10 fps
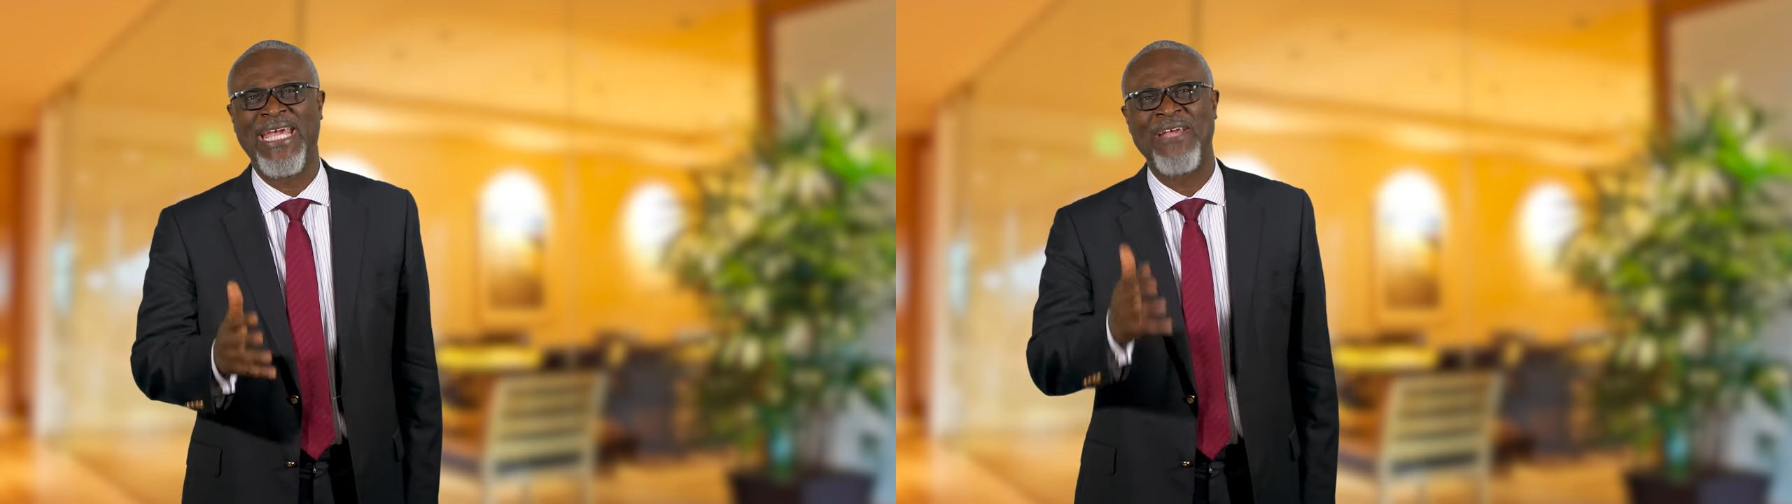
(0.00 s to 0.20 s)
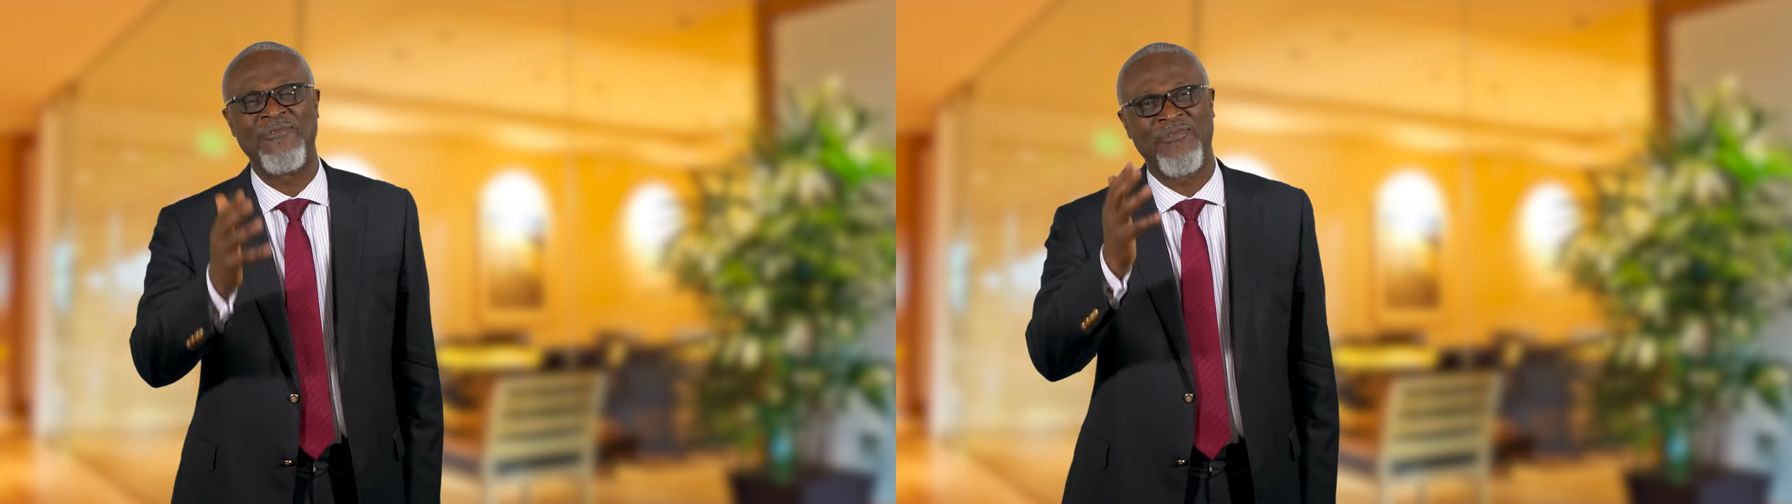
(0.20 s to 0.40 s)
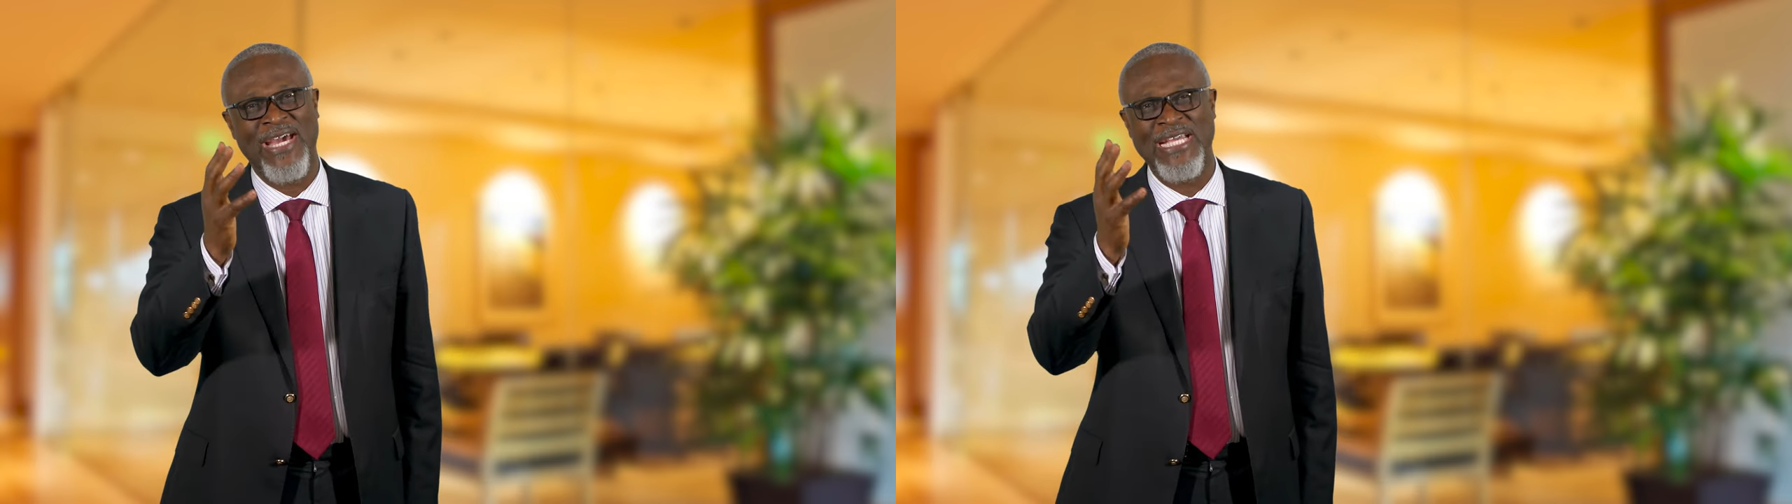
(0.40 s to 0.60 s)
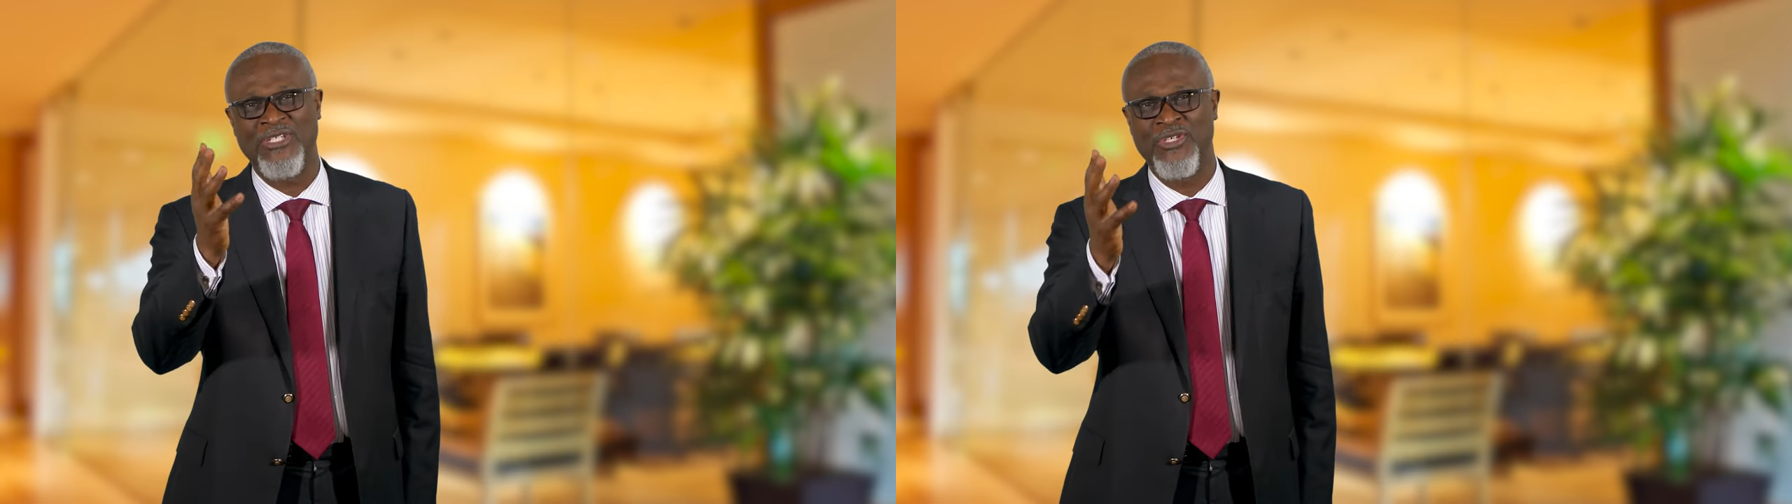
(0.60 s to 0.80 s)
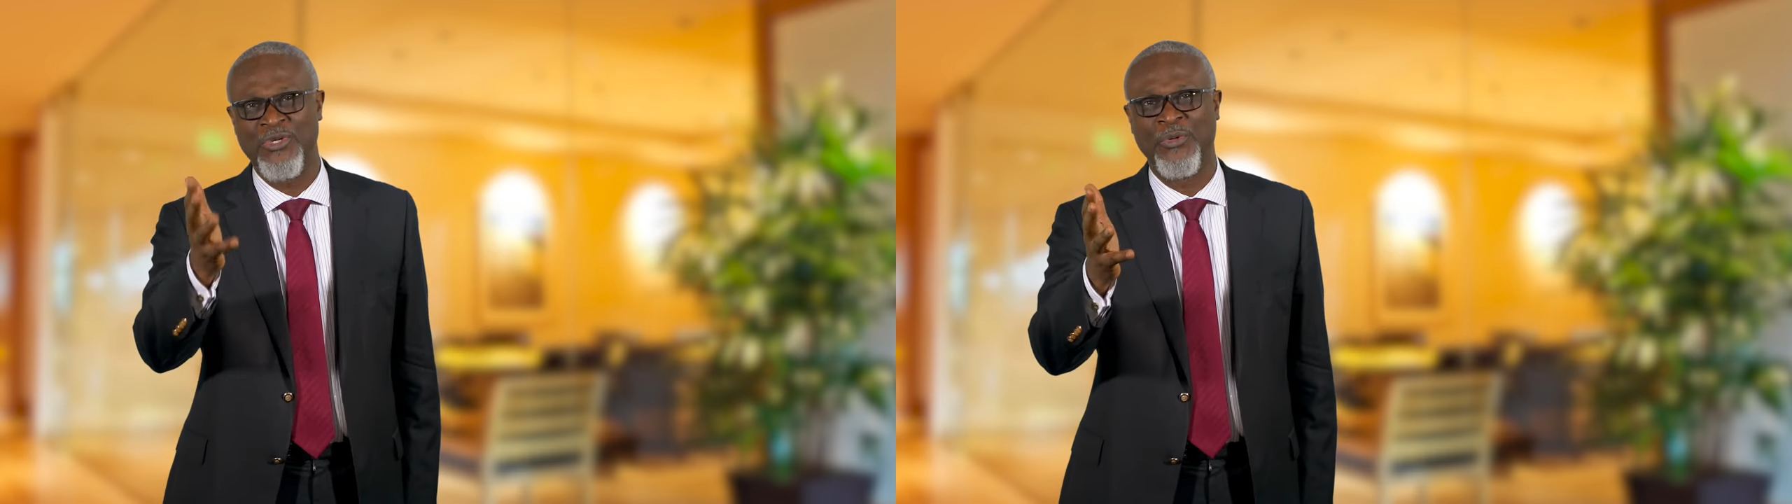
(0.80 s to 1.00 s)

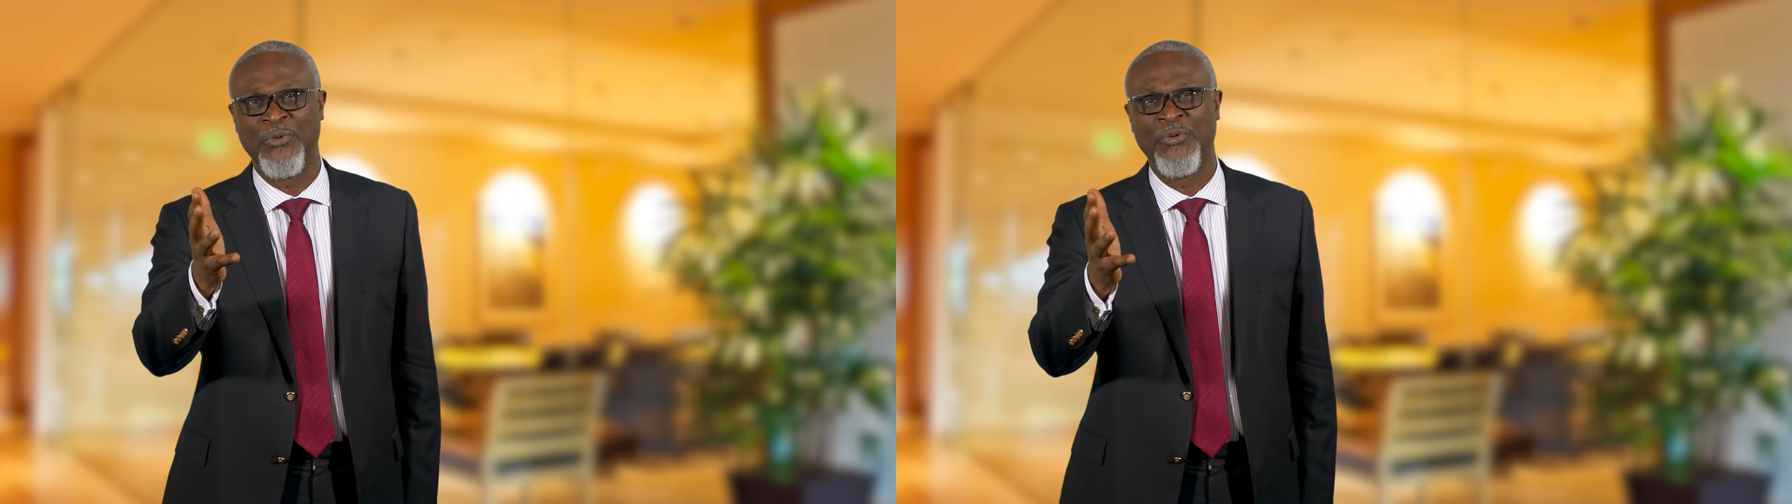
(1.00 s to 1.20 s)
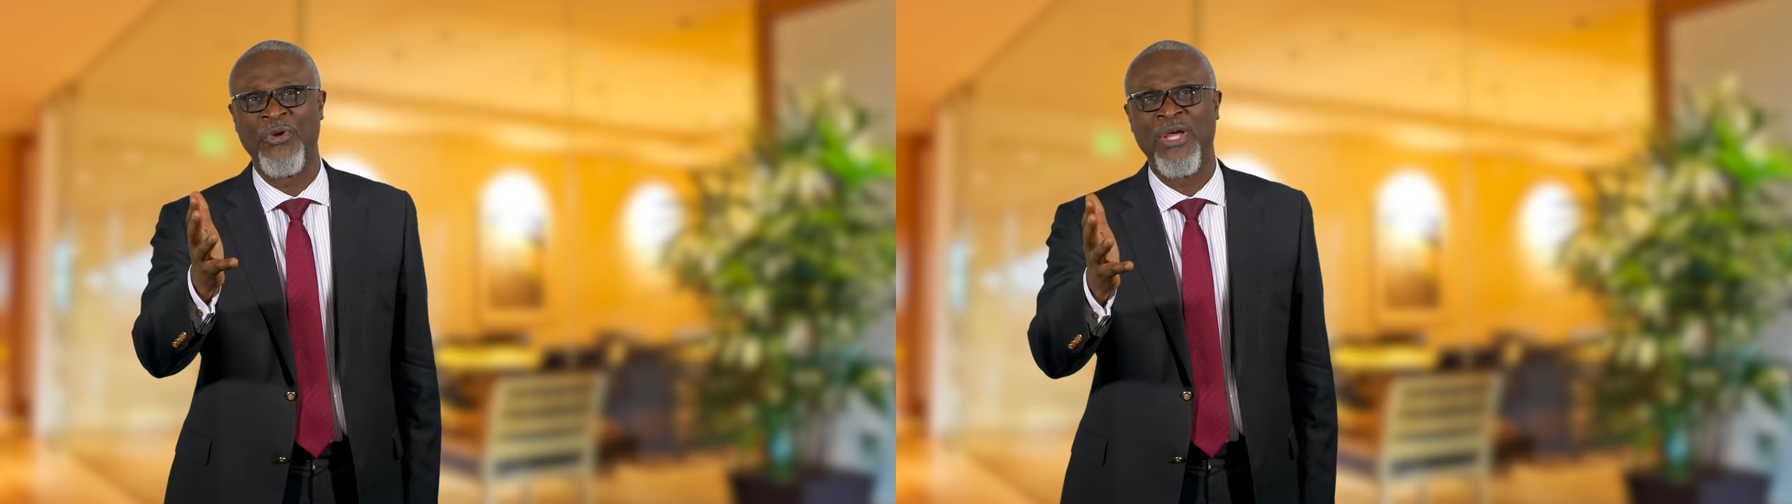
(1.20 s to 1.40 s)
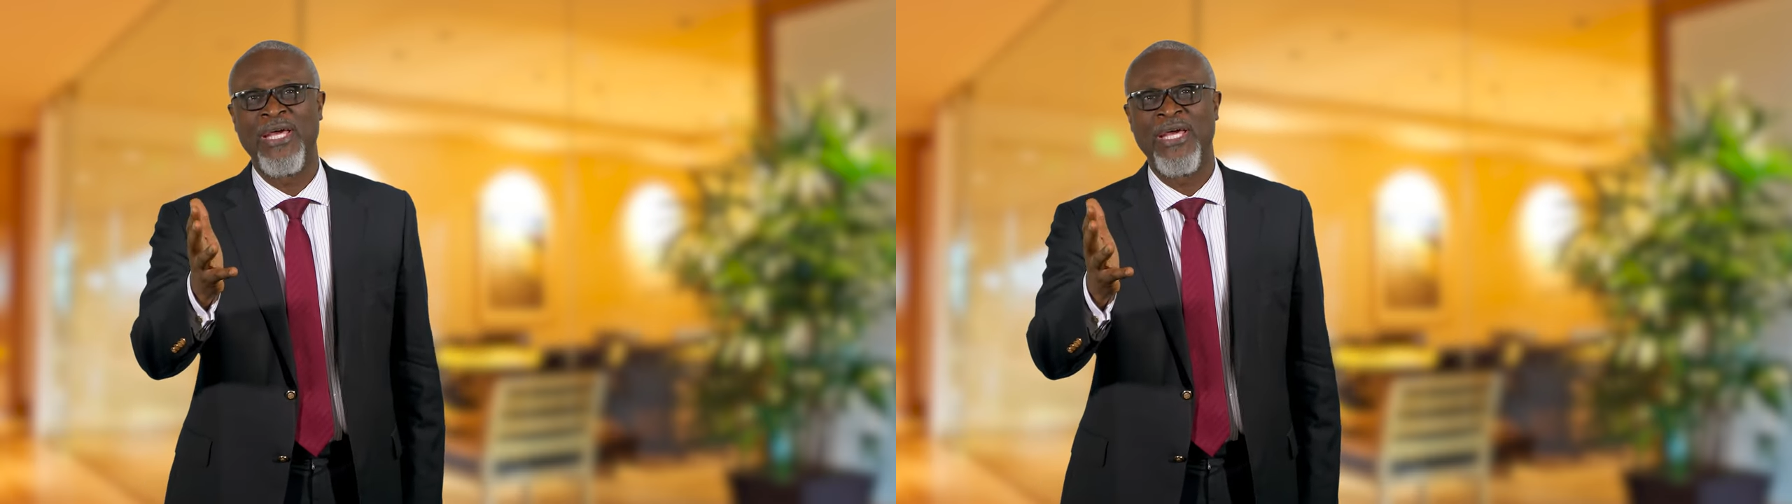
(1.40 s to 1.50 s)
invite you